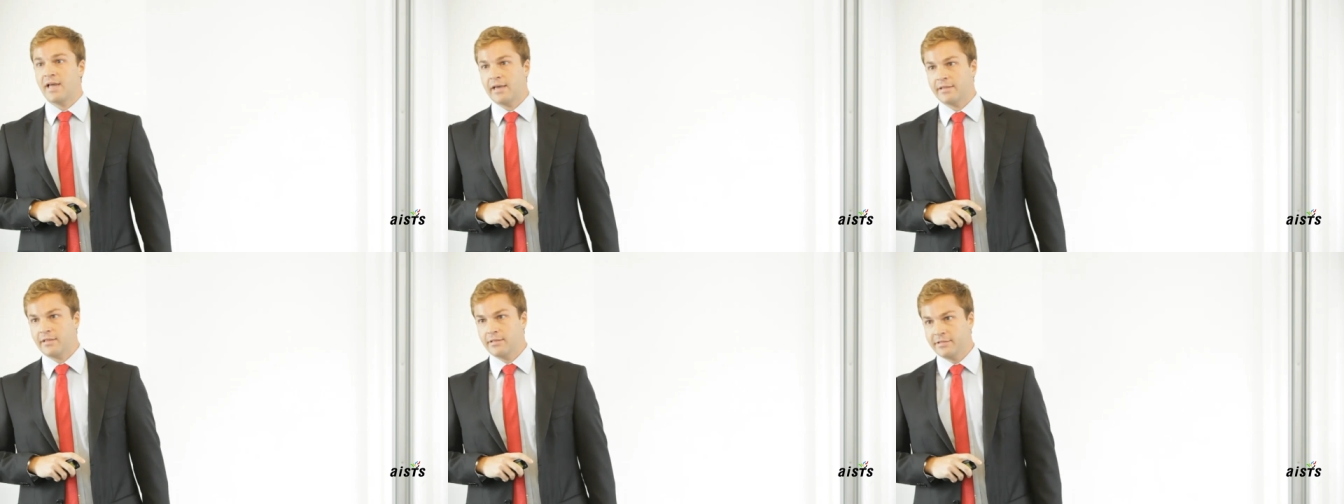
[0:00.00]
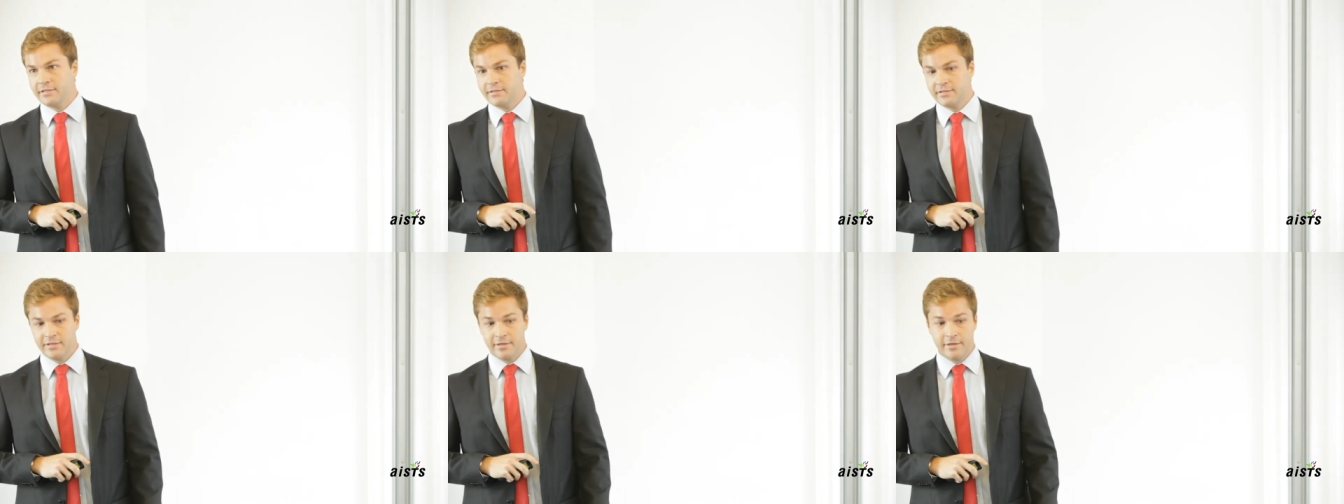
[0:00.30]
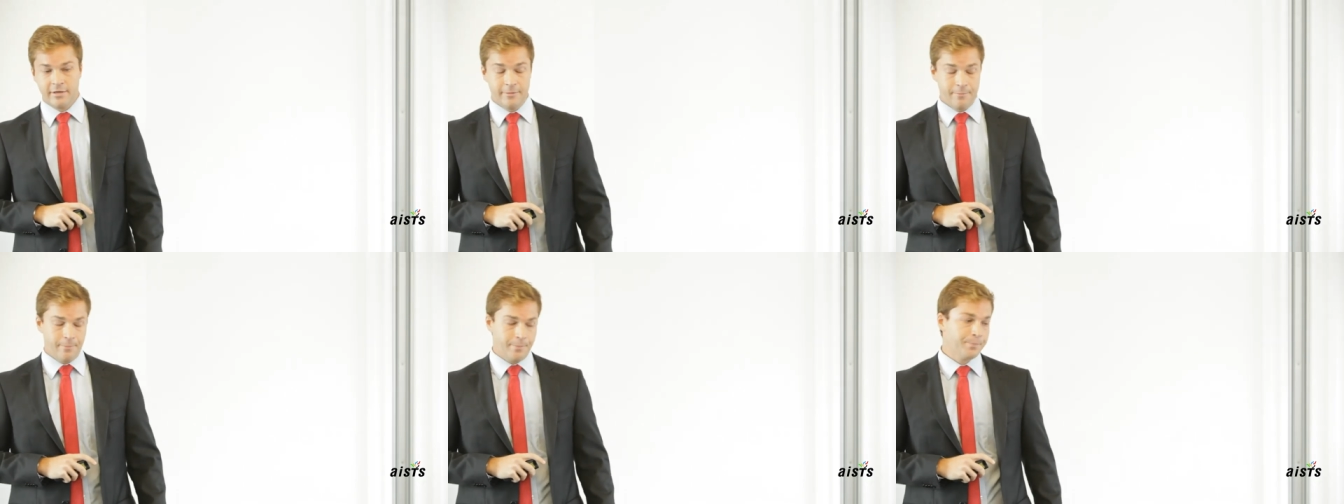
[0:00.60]
athletes to
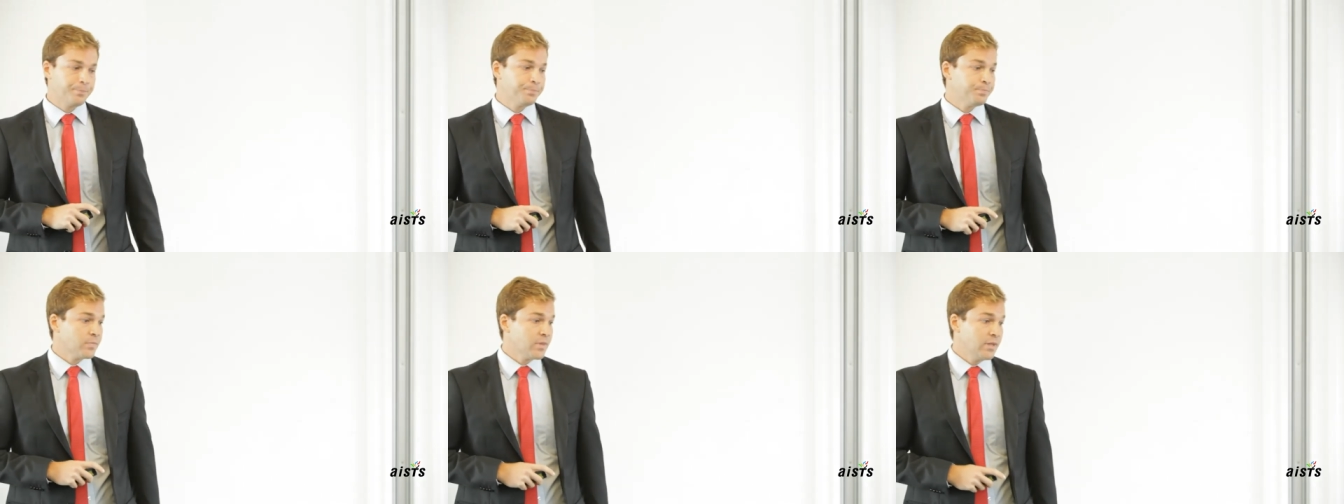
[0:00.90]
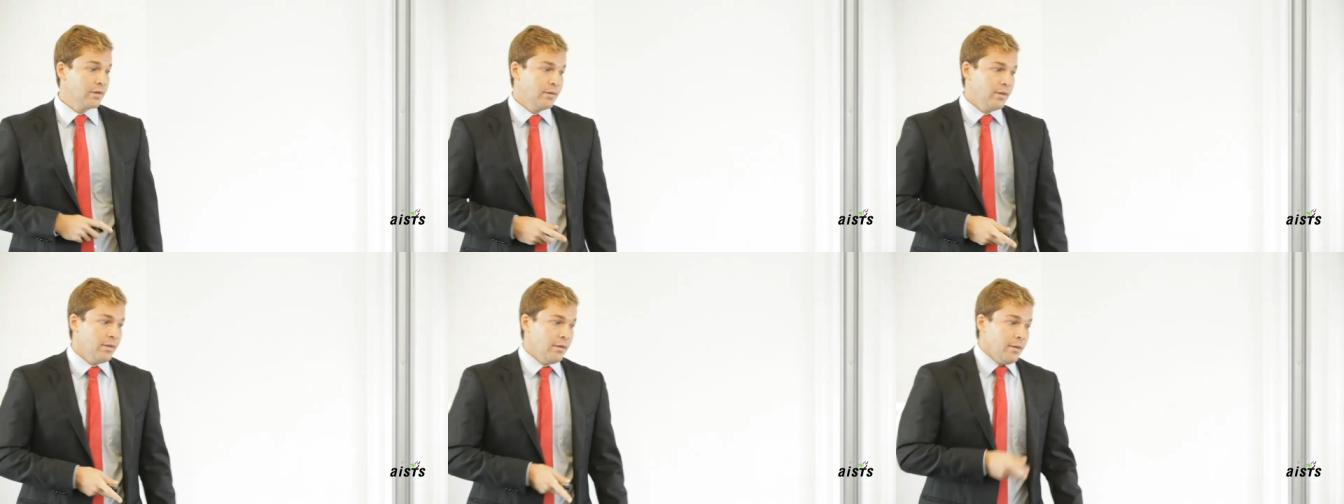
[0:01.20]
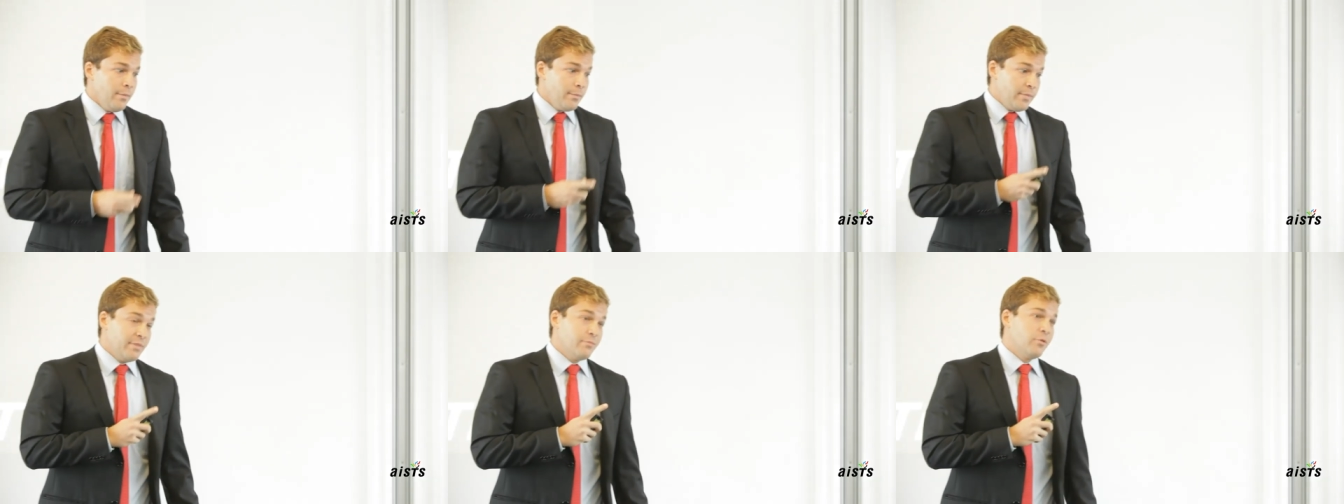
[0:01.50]
come.
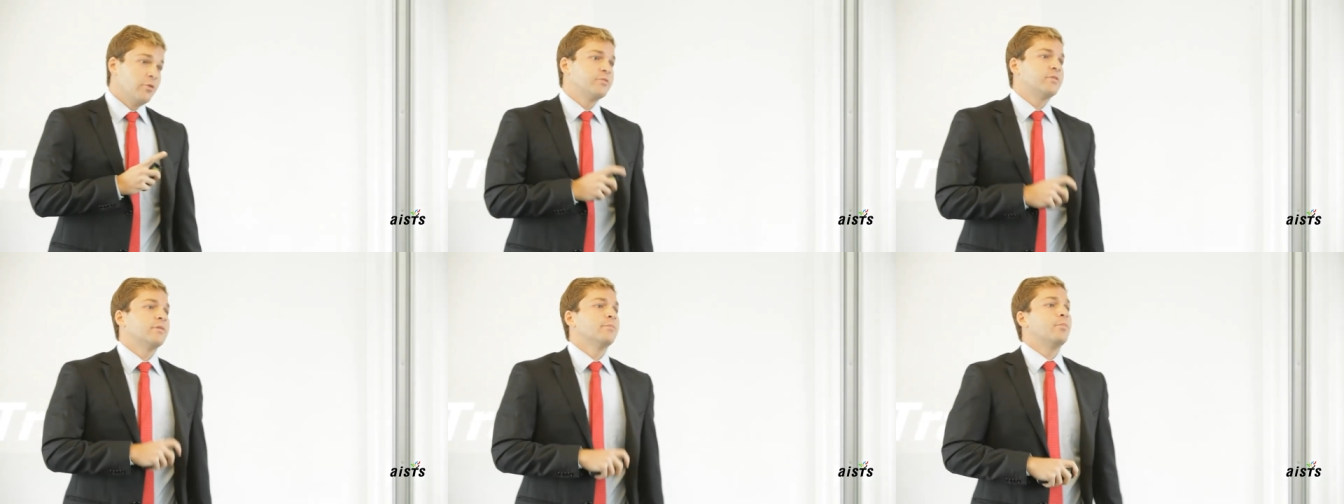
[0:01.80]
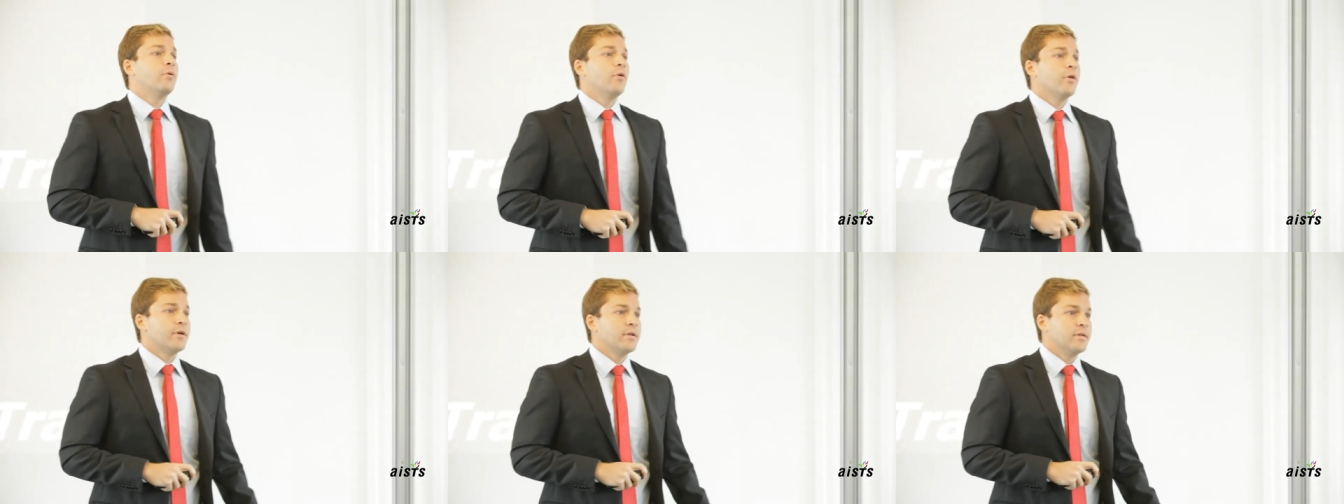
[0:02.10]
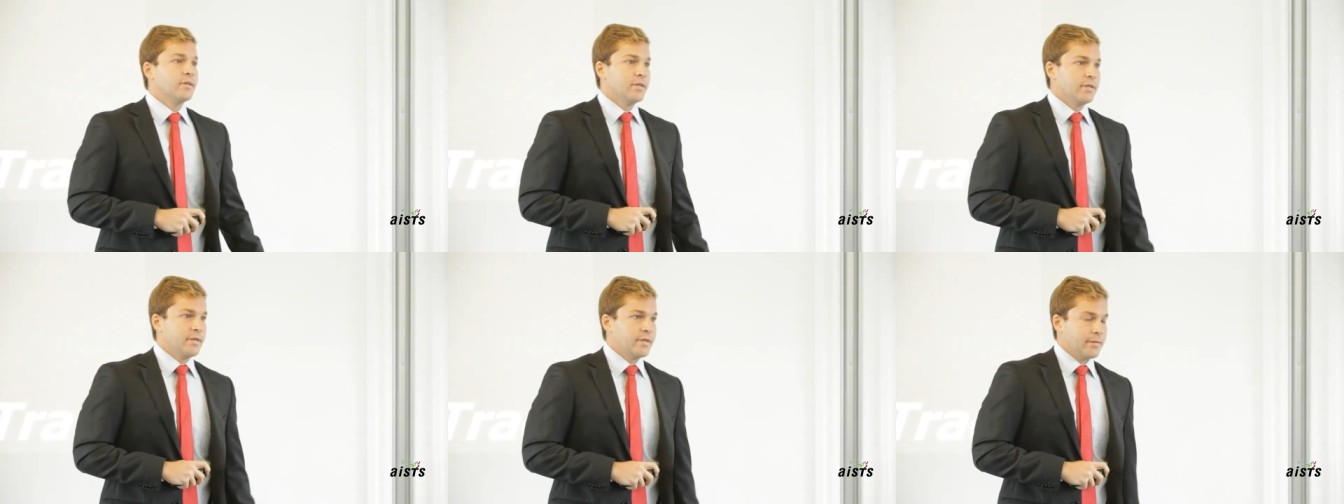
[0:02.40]
But most
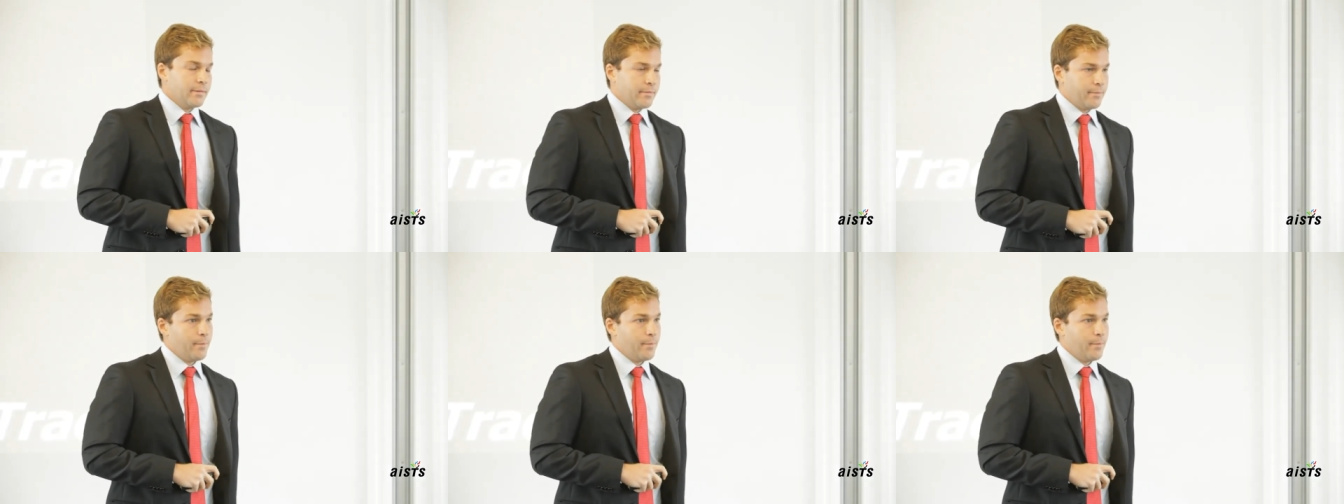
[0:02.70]
importantly,